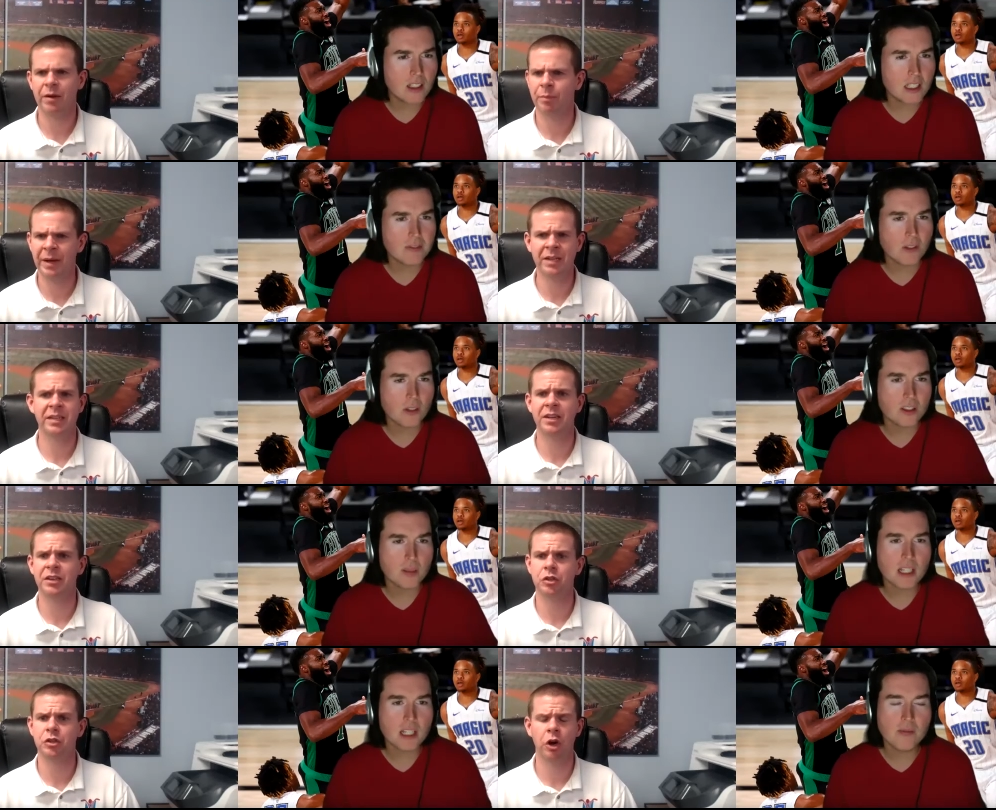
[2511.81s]
Speaker 1: As far
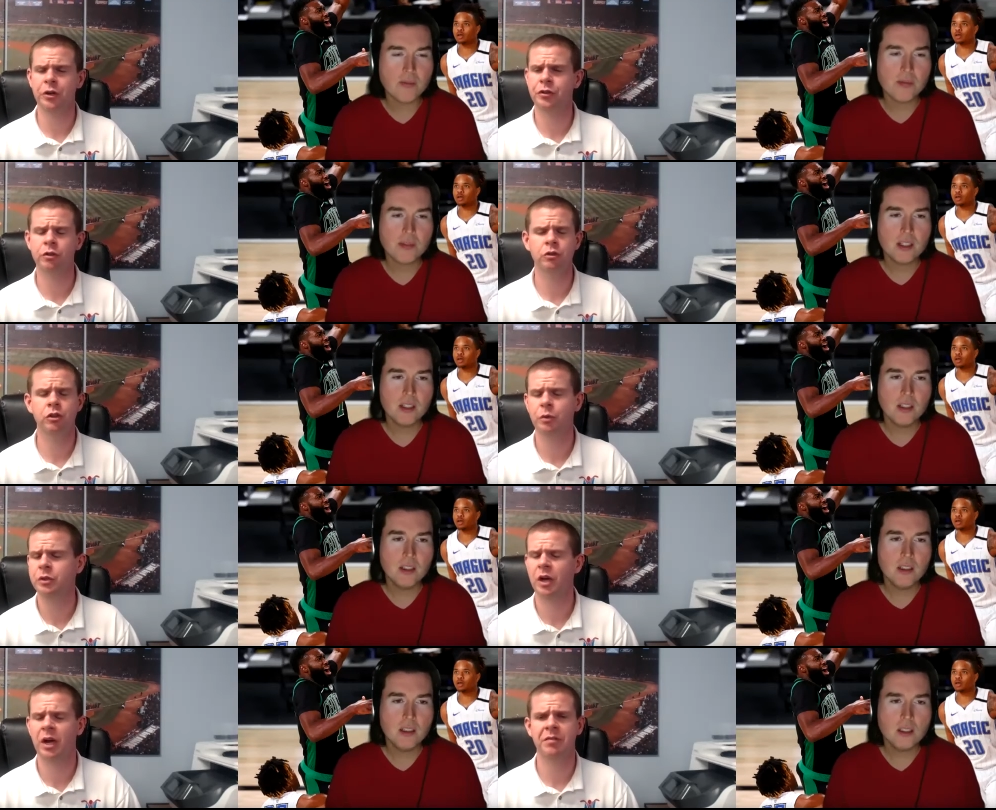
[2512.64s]
hurt too, so
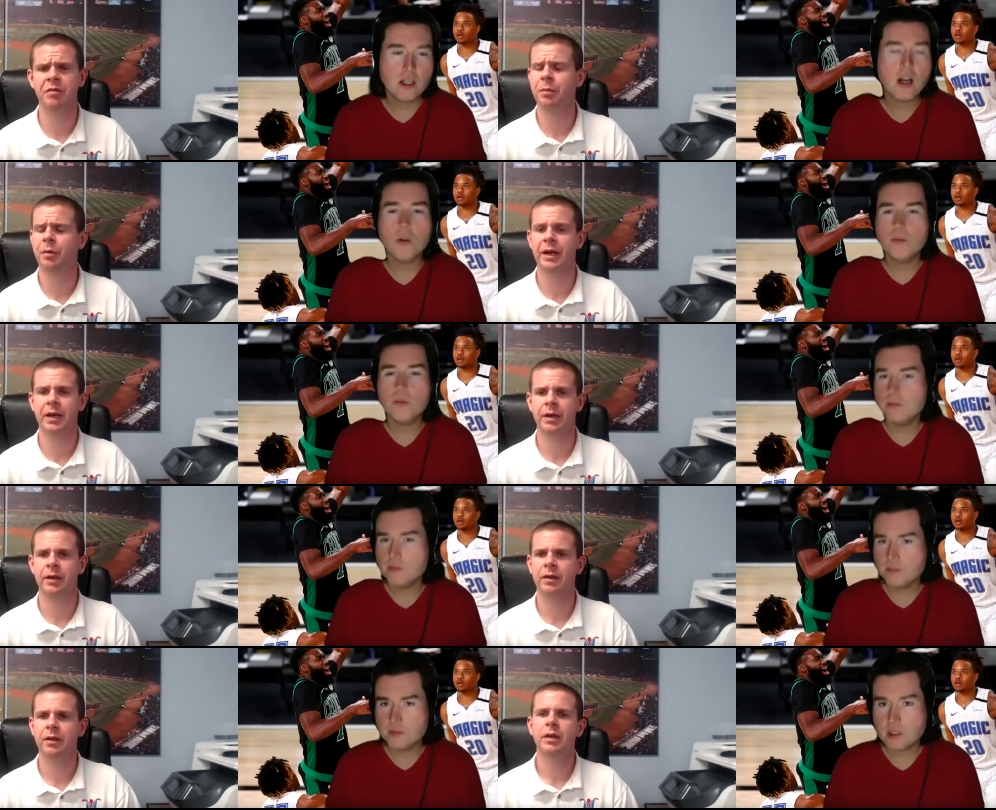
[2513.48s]
he's not even oh. playing.
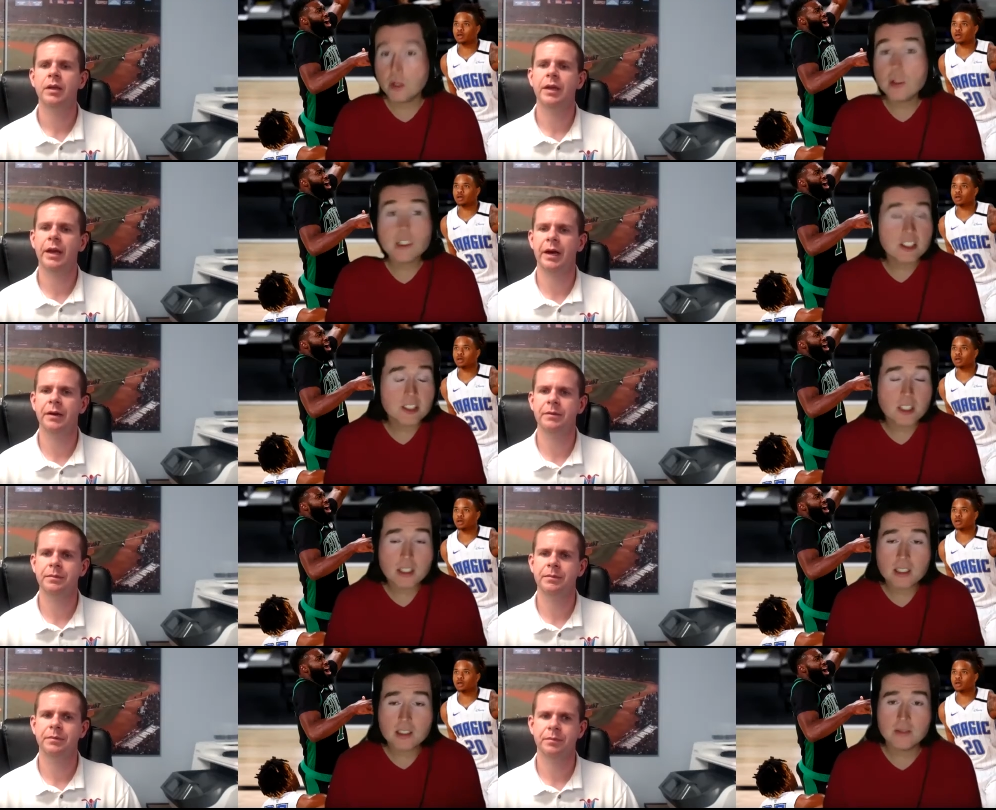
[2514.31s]
Speaker 2: Or it's yeah. just
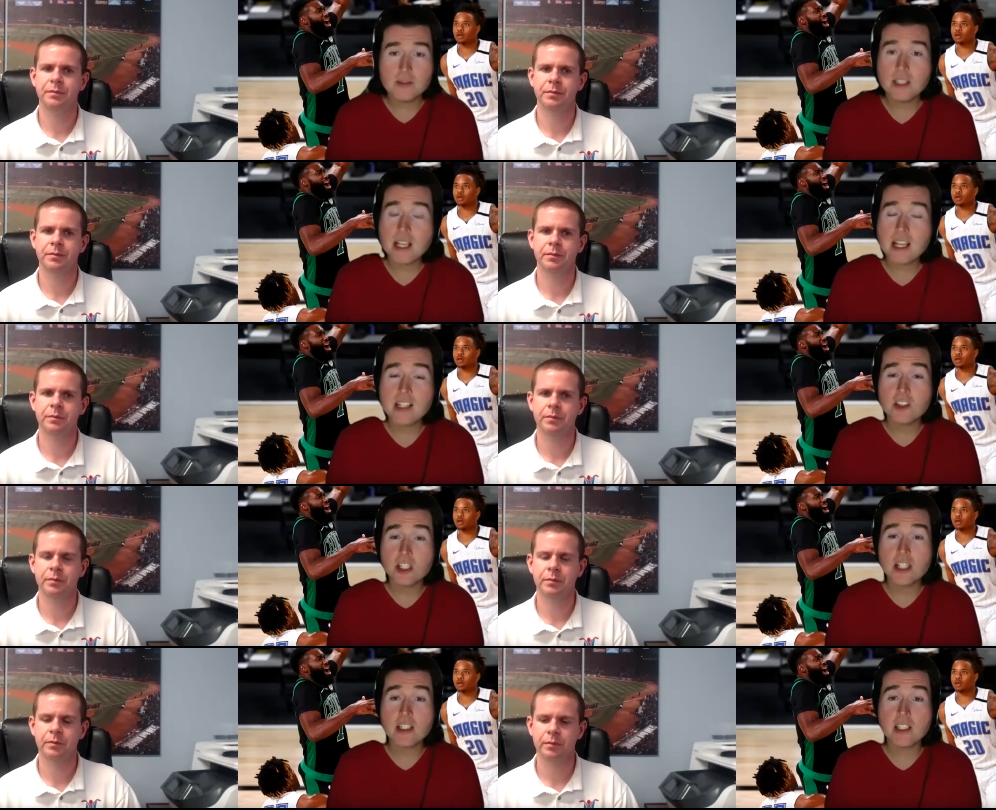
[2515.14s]
like, and
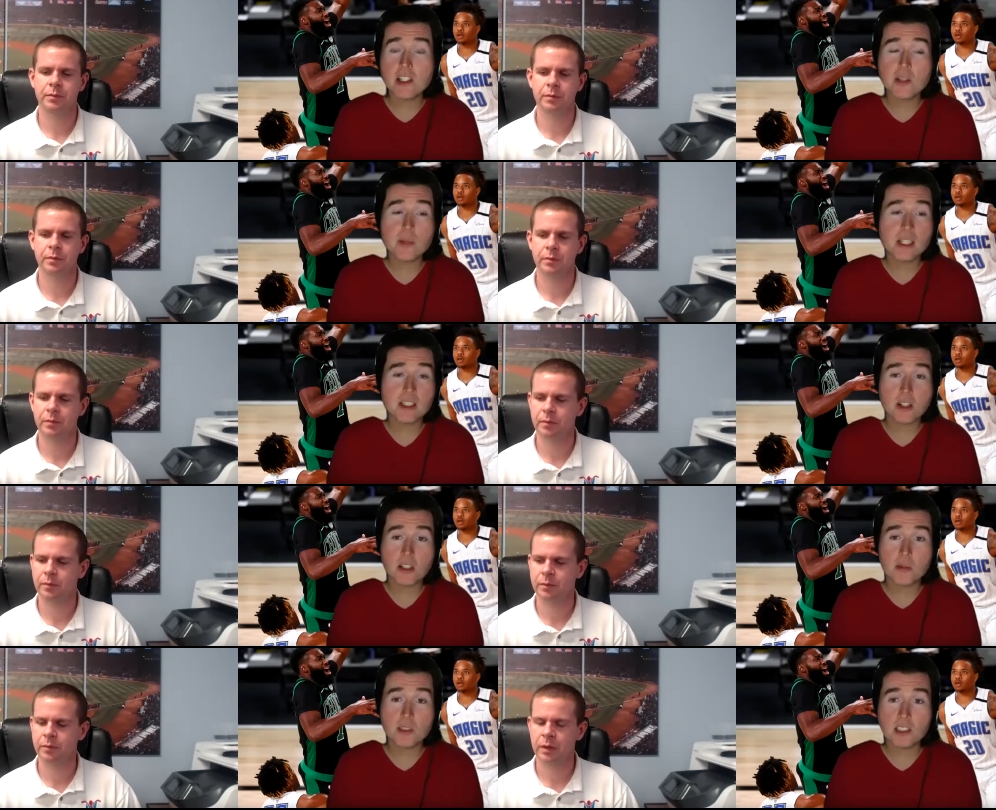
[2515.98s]
JD, you can make the
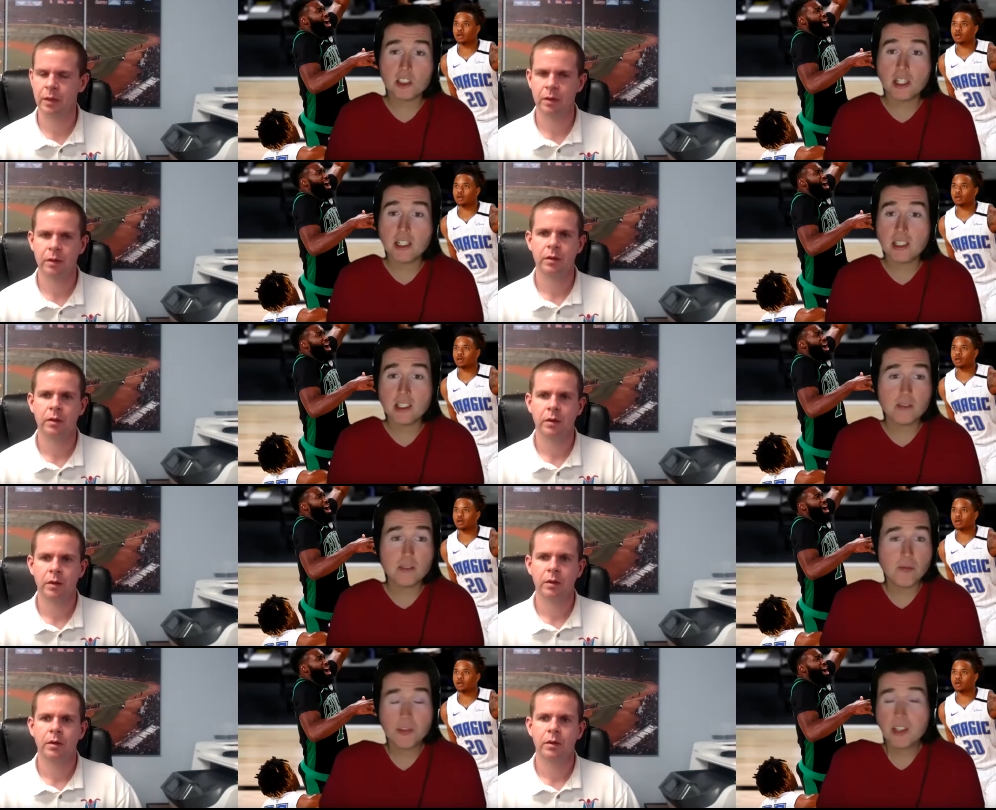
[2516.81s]
argument that JD
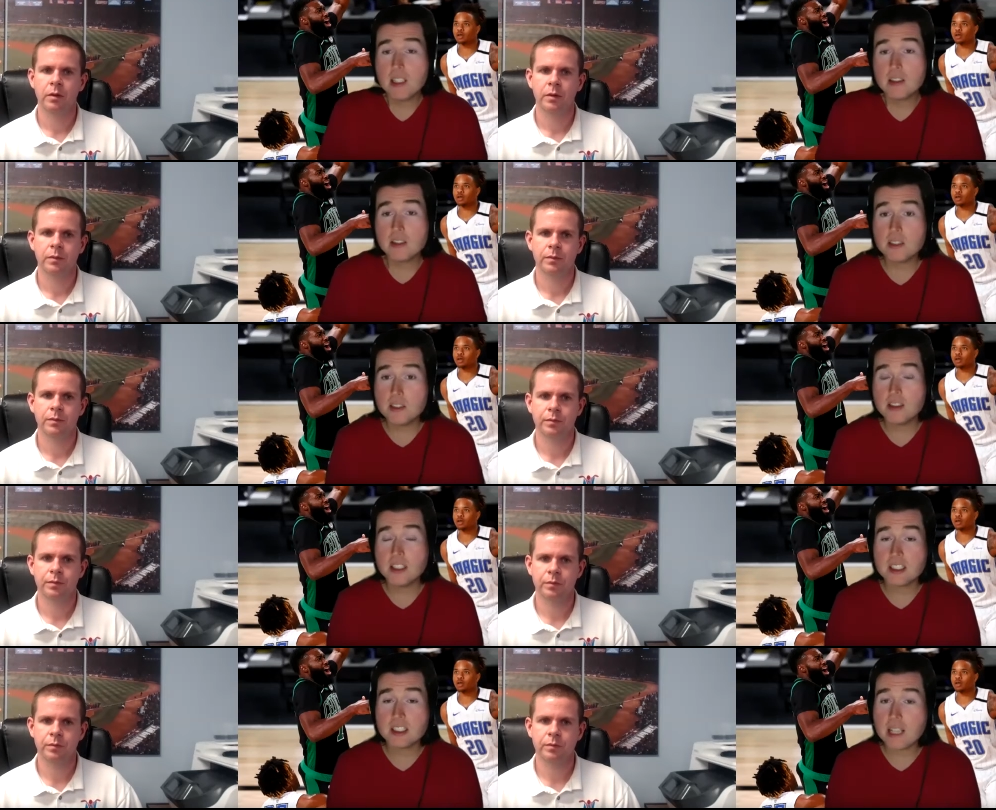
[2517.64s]

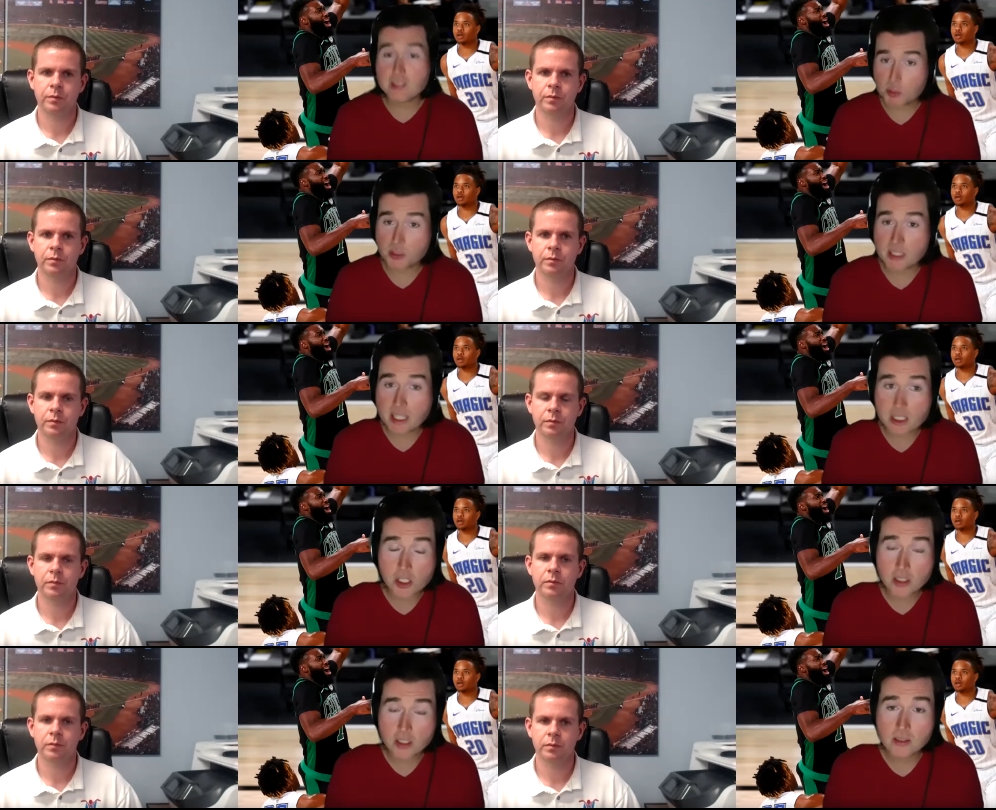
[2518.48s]
doesn't have the
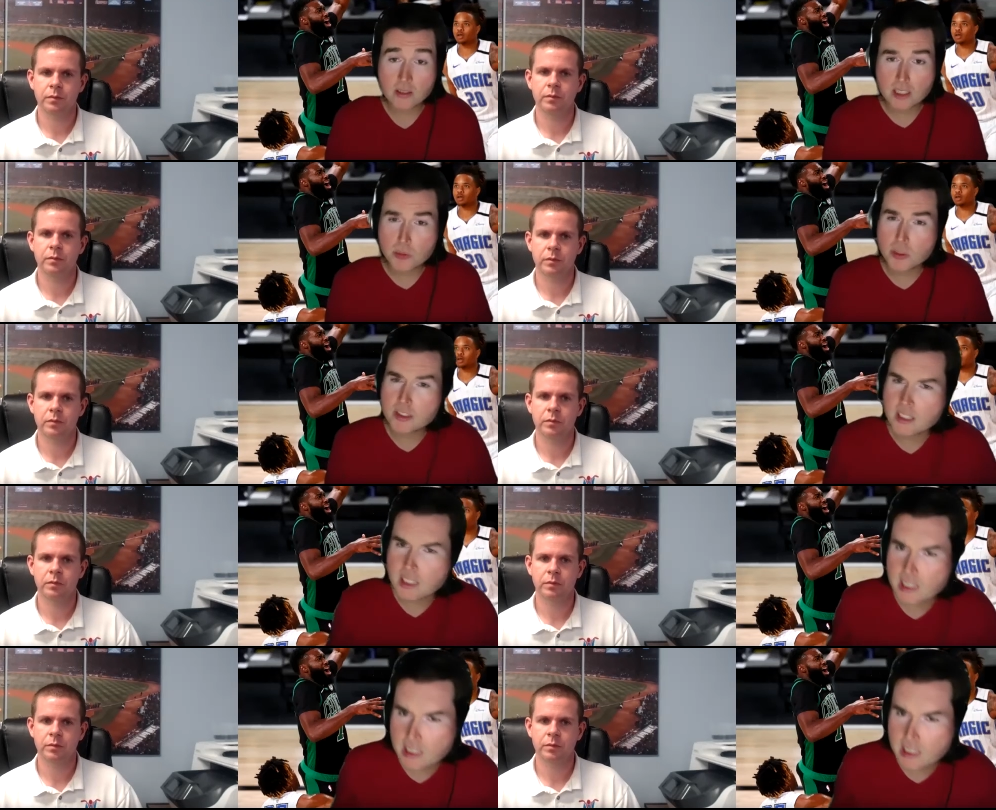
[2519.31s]
protection because wasn't he